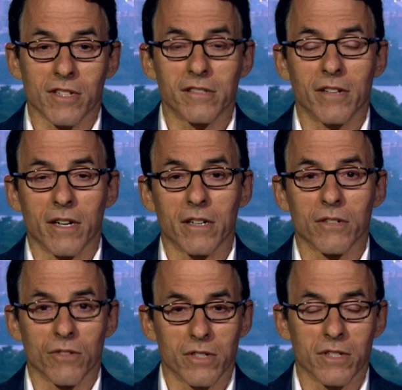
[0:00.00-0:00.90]
declare,
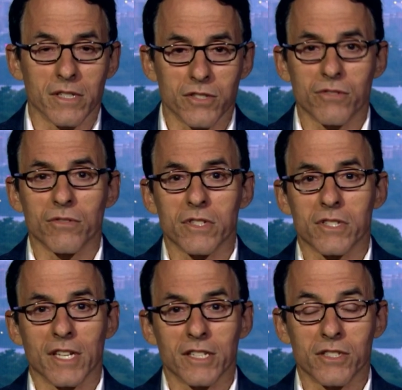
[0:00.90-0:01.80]
in order to institute
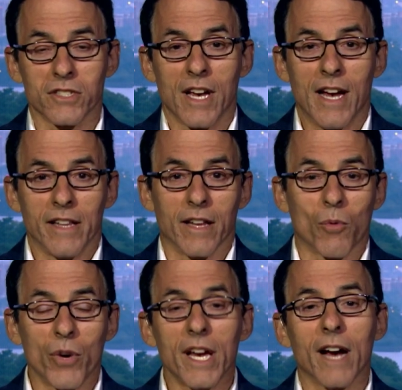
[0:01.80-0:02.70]
these sanctions,
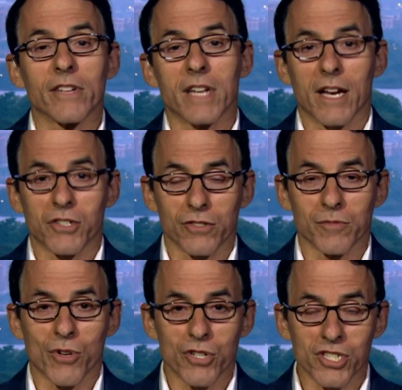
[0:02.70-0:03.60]
that we have a
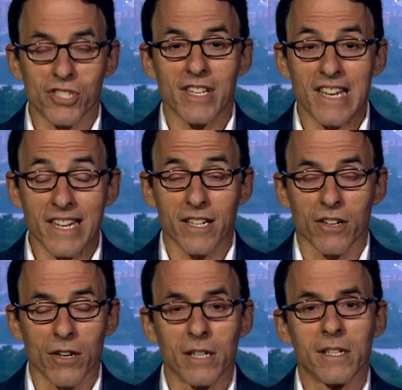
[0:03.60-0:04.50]
national emergency
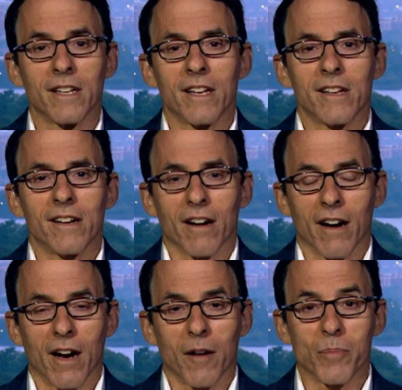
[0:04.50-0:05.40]
here
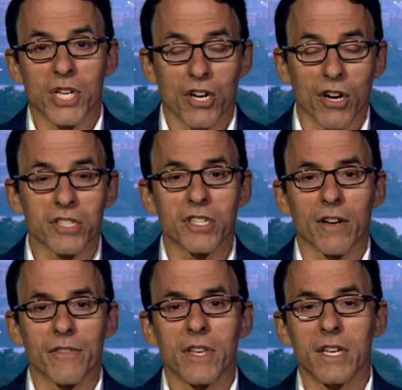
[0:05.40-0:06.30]
because
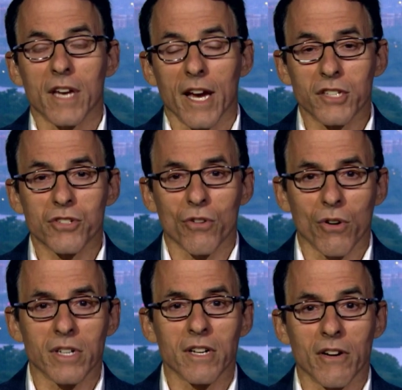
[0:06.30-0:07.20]
of the
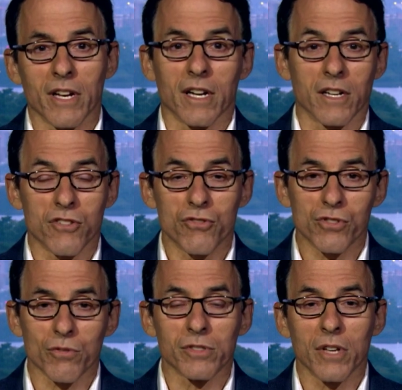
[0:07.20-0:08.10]
extraordinary and
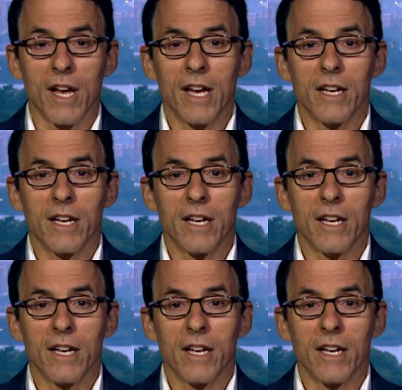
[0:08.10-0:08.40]
unusual